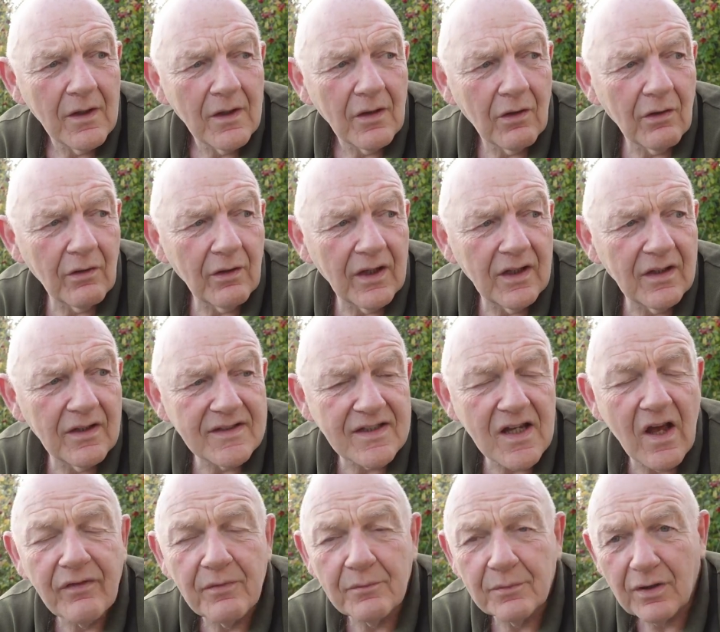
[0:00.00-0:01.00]
or in a
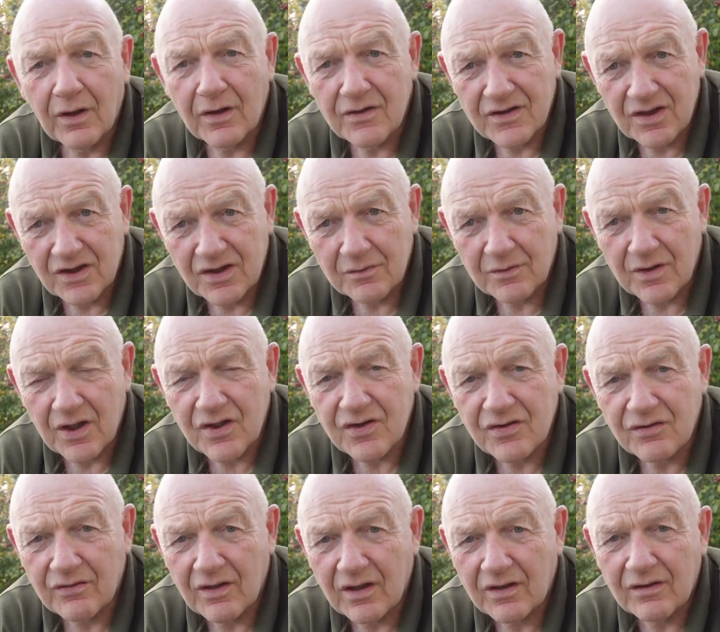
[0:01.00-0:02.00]
self-employed
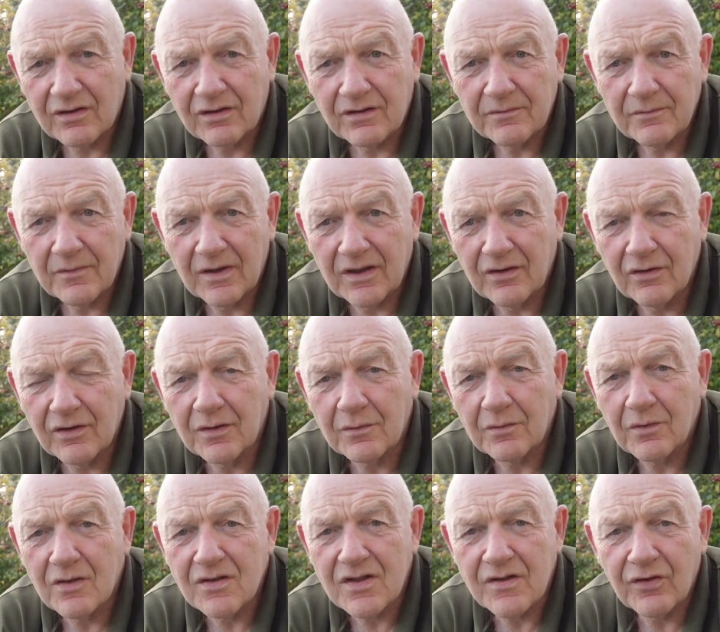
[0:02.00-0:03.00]
situation rather. In other
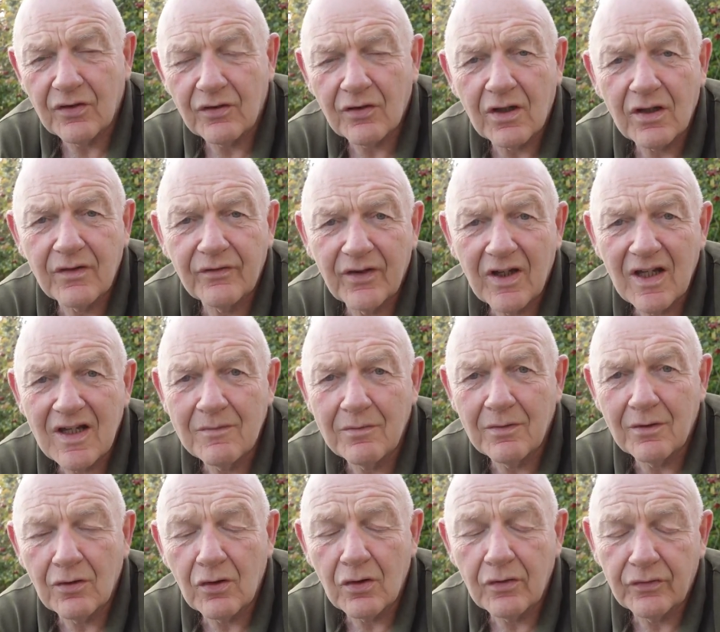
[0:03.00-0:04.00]
words, if you're not
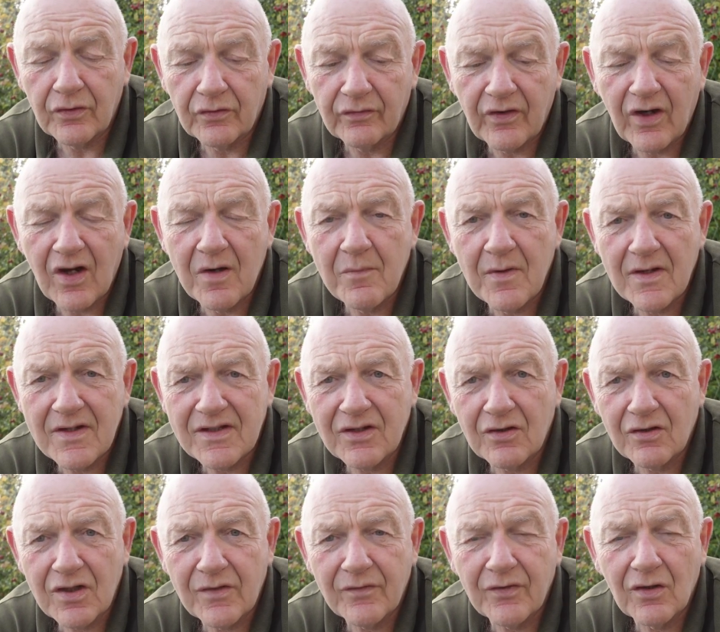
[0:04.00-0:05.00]
available or if you're very busy
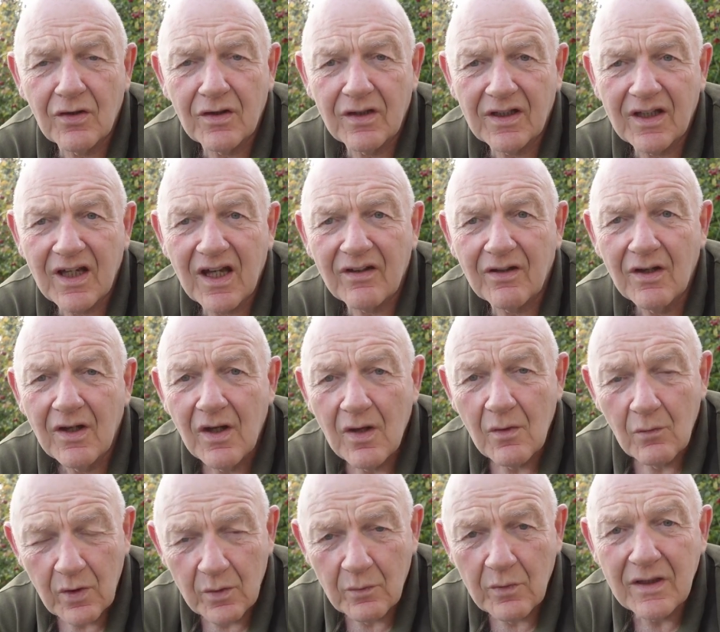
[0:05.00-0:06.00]
or difficult to get,
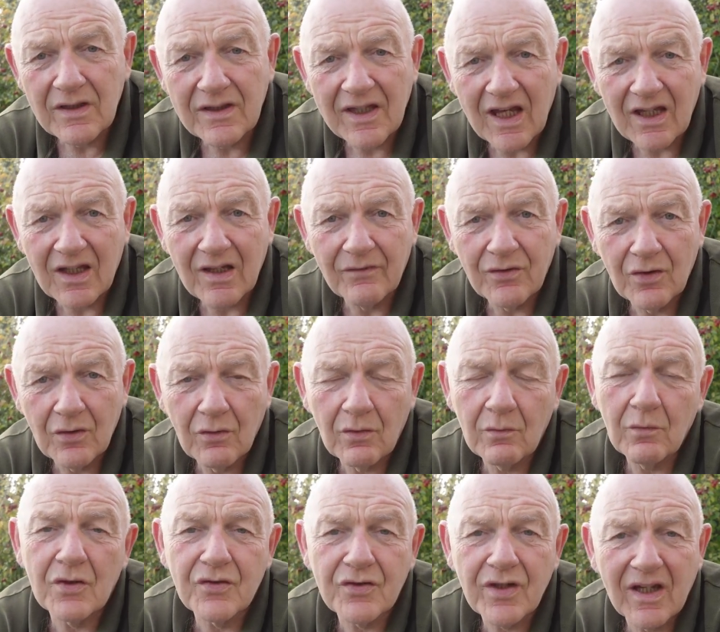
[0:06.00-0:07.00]
we will take a view
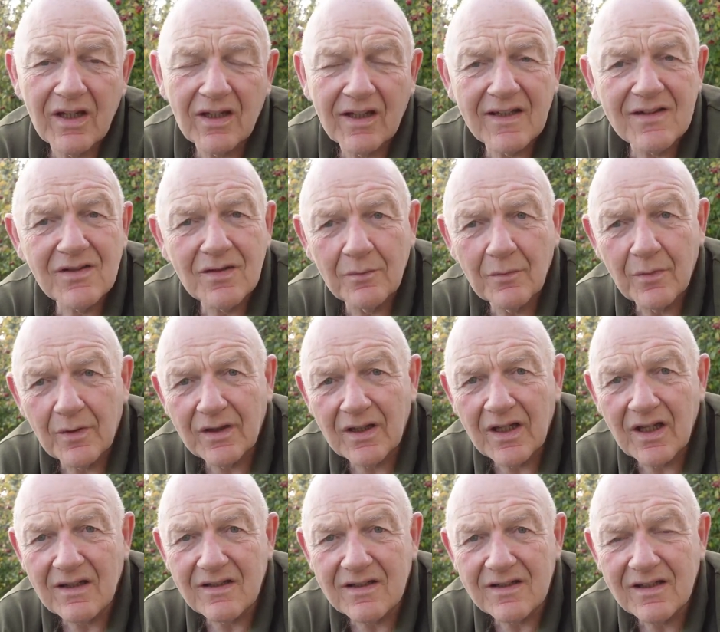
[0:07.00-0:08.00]
and we'll try and get somebody
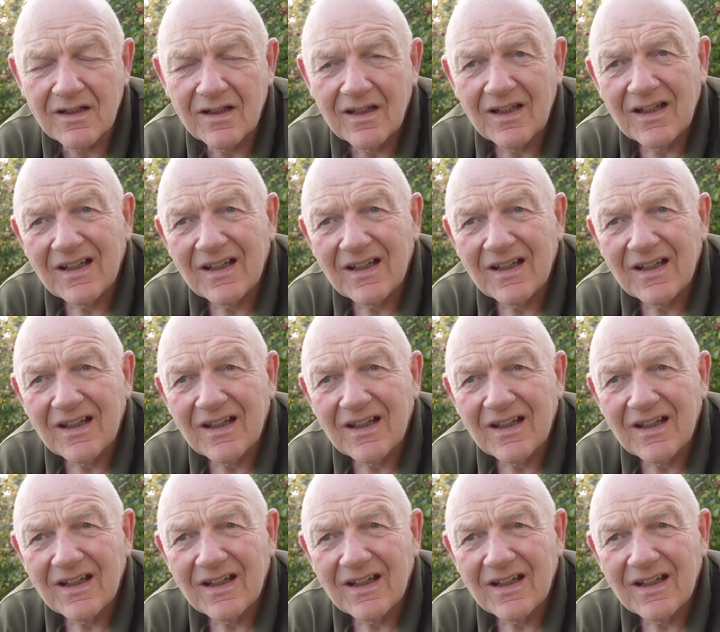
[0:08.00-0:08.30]
else.